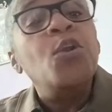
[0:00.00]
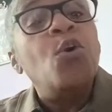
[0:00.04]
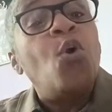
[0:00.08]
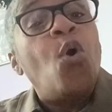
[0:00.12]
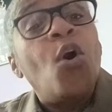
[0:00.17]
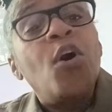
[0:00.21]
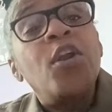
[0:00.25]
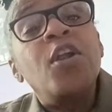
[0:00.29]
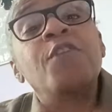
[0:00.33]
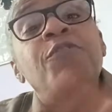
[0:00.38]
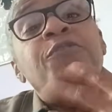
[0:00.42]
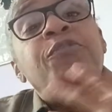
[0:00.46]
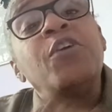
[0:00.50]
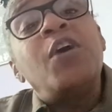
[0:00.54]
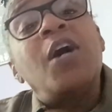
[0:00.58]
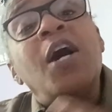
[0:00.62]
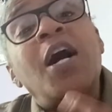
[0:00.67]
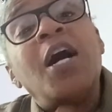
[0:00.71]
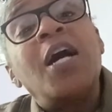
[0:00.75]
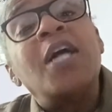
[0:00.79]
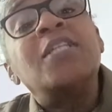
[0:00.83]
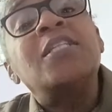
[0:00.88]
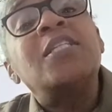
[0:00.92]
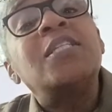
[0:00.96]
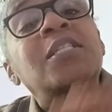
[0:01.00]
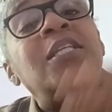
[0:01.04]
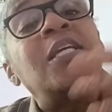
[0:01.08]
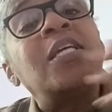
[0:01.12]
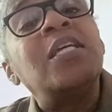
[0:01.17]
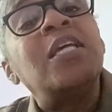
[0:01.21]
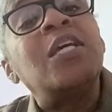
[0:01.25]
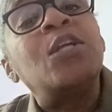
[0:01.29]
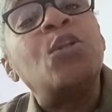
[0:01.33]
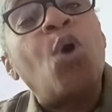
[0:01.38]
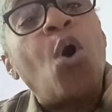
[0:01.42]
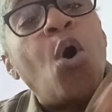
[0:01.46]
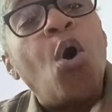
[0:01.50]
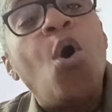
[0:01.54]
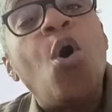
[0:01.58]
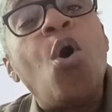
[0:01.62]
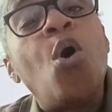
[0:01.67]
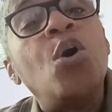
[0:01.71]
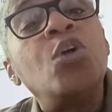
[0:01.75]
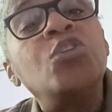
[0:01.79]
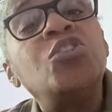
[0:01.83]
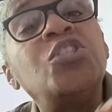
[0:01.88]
order for us to get all,